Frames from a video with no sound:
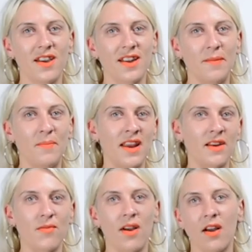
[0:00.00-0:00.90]
that have been
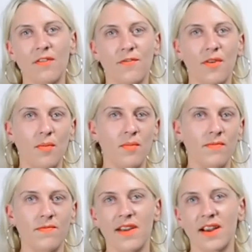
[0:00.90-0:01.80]
around from
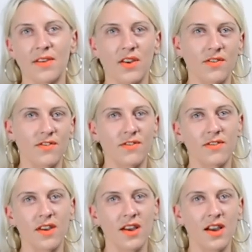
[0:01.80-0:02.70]
various
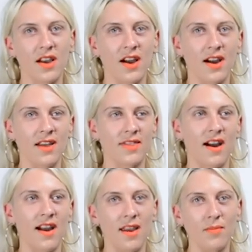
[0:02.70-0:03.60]

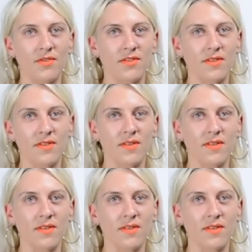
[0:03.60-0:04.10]
times.